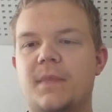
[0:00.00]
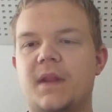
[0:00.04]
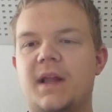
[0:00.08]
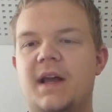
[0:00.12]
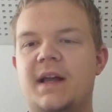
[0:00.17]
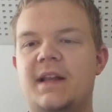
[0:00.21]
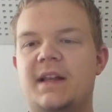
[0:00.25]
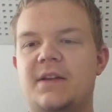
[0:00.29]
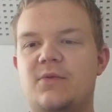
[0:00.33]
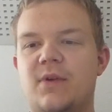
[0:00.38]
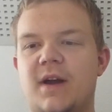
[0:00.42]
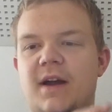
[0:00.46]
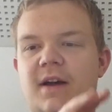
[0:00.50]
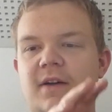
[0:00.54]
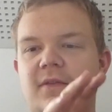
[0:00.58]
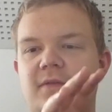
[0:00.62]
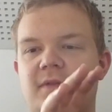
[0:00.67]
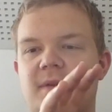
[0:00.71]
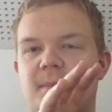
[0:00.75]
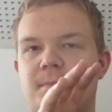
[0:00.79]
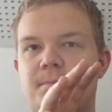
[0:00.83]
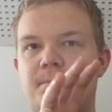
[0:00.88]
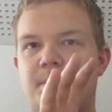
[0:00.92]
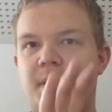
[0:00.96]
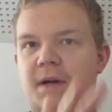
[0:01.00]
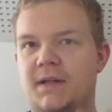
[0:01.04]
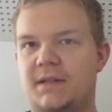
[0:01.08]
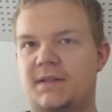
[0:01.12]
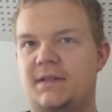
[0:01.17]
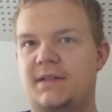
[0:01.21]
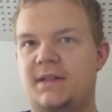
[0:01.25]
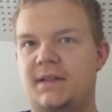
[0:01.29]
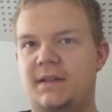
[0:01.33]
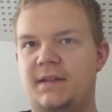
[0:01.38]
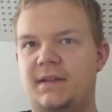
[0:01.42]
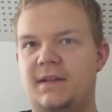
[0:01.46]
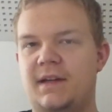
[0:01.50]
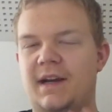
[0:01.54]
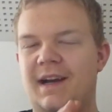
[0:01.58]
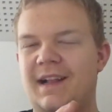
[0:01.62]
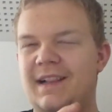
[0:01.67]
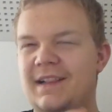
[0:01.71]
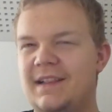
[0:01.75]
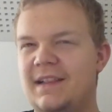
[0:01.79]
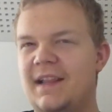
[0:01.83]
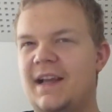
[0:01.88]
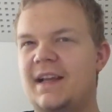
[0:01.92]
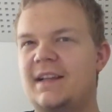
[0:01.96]
And then you have the busting. I
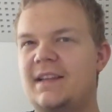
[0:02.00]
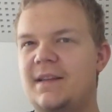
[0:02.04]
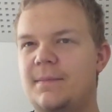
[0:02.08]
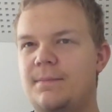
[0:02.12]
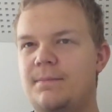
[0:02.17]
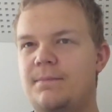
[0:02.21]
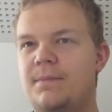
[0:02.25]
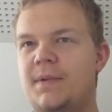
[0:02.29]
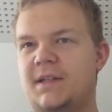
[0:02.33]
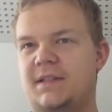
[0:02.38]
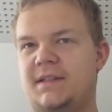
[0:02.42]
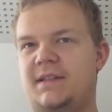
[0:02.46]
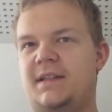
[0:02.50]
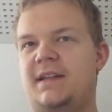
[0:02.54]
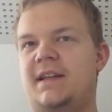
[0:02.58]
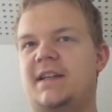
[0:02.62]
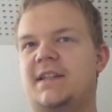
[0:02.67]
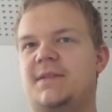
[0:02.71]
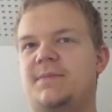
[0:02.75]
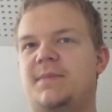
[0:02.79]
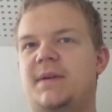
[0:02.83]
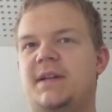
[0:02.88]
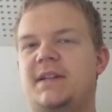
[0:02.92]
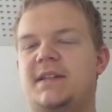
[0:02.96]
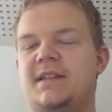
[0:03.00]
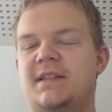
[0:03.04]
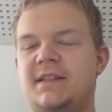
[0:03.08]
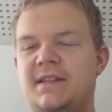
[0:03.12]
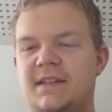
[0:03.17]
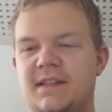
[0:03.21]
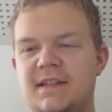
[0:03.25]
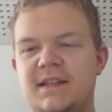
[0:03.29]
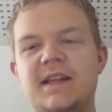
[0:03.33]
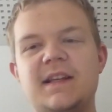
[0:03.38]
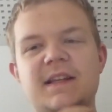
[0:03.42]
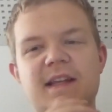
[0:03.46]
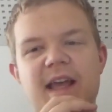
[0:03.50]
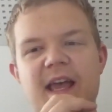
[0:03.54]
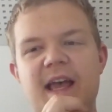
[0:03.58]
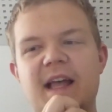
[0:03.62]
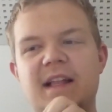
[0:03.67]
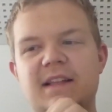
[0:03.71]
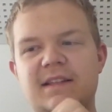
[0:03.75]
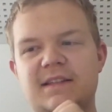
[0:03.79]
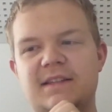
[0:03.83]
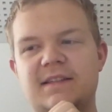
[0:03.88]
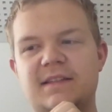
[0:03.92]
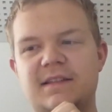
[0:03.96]
like the busting aspect. It
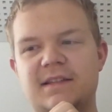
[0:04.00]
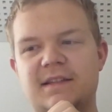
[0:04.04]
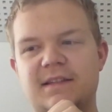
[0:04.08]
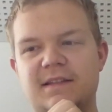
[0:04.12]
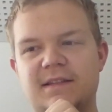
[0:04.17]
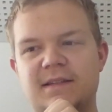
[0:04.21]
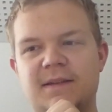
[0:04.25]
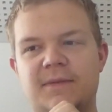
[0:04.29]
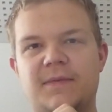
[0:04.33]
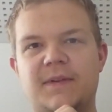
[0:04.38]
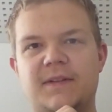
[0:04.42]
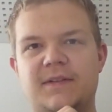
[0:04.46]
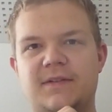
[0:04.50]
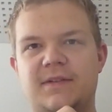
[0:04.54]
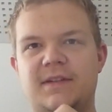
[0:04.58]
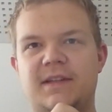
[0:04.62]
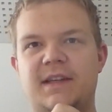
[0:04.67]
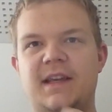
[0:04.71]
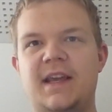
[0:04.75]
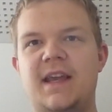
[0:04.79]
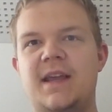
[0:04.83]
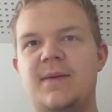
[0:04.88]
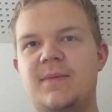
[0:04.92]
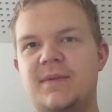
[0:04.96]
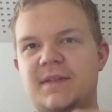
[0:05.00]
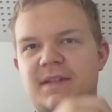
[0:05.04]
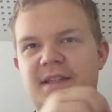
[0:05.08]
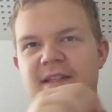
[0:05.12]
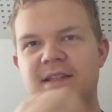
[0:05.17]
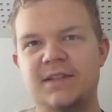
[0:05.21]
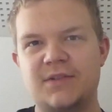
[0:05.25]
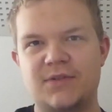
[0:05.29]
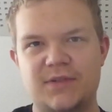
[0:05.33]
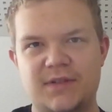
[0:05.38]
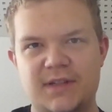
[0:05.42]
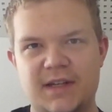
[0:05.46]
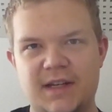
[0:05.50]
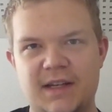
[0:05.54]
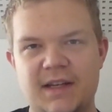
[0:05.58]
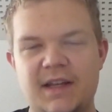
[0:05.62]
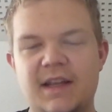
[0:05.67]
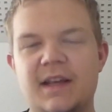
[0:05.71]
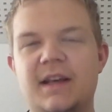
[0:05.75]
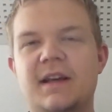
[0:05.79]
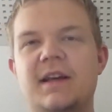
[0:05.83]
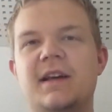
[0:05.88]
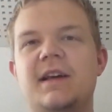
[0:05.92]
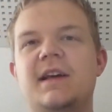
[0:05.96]
adds something to the game. It's interesting.
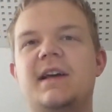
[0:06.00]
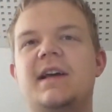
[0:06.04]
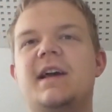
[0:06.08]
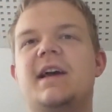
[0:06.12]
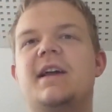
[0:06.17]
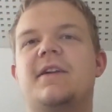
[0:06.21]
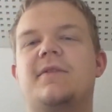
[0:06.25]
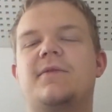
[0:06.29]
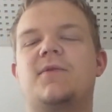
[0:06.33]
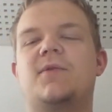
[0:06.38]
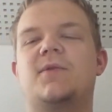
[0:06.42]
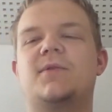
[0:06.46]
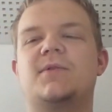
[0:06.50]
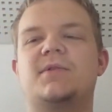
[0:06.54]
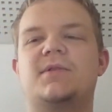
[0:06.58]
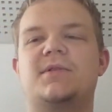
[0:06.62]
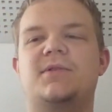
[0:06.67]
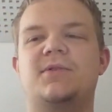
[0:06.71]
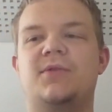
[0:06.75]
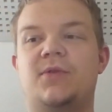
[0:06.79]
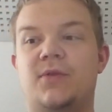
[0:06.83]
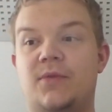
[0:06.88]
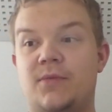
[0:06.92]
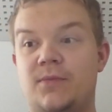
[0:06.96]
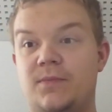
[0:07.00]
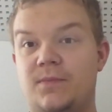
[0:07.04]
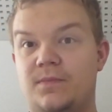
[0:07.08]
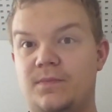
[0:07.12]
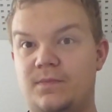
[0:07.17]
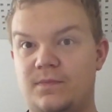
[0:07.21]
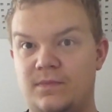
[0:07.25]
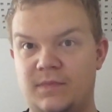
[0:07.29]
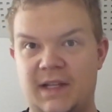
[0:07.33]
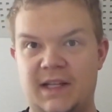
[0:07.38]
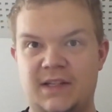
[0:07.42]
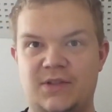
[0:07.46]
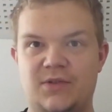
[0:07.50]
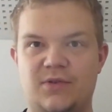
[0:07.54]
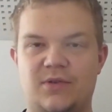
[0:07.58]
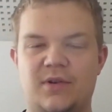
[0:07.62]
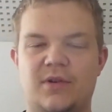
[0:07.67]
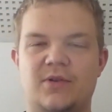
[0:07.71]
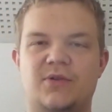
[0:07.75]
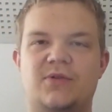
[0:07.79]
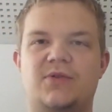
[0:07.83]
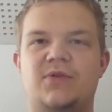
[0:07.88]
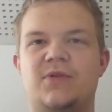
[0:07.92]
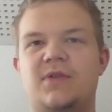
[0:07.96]
And of course, get you
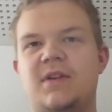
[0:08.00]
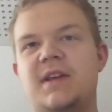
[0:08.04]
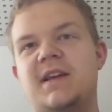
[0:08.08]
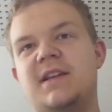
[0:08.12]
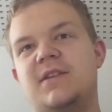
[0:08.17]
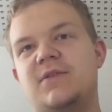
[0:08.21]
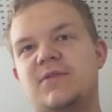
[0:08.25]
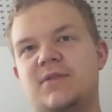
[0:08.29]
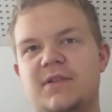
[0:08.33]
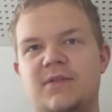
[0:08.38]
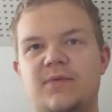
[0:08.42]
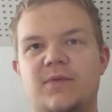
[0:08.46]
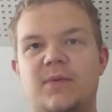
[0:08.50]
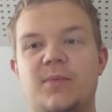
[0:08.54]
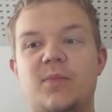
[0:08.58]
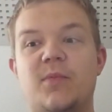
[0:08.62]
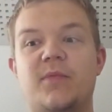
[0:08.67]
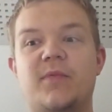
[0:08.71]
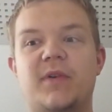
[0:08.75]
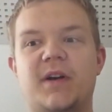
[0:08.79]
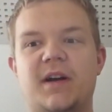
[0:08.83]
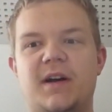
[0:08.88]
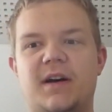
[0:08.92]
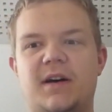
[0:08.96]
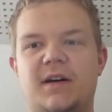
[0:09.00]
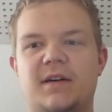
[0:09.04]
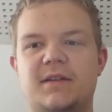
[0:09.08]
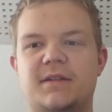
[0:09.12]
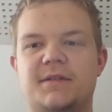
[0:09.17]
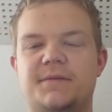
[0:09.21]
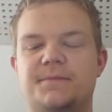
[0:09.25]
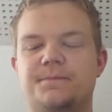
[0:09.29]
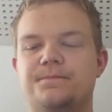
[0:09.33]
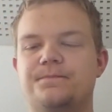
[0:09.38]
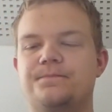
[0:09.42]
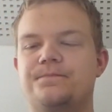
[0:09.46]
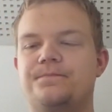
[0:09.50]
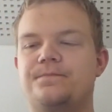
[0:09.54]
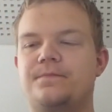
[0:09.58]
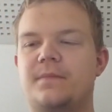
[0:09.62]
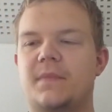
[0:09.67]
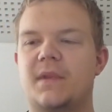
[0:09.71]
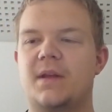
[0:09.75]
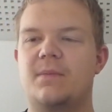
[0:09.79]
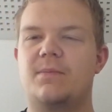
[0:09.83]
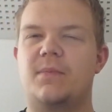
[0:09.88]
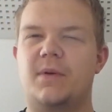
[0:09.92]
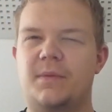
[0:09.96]
closer to the end, you still remove a card.
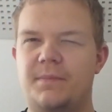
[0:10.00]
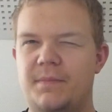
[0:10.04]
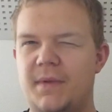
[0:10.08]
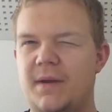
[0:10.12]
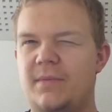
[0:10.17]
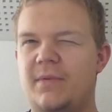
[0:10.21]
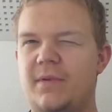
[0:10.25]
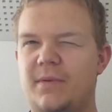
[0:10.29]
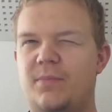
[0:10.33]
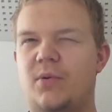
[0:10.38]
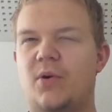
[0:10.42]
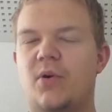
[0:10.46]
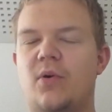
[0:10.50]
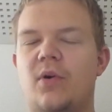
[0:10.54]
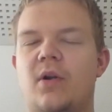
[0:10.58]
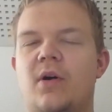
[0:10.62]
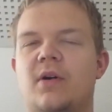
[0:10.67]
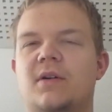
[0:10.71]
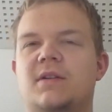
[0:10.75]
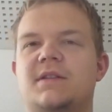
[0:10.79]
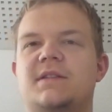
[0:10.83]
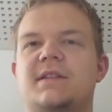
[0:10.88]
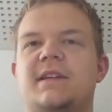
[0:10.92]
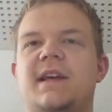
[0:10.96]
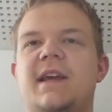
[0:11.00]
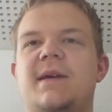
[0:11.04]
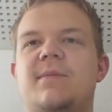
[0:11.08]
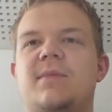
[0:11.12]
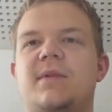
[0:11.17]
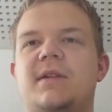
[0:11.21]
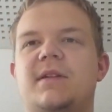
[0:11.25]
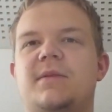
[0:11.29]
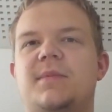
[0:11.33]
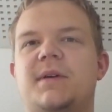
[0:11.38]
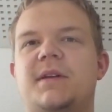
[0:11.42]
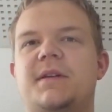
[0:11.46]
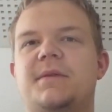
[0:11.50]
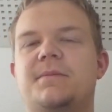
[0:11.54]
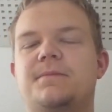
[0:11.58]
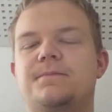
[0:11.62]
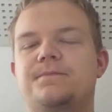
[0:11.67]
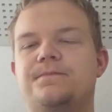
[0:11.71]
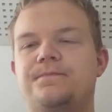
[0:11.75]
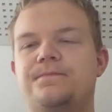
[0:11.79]
But maybe it prolongs the game a little bit.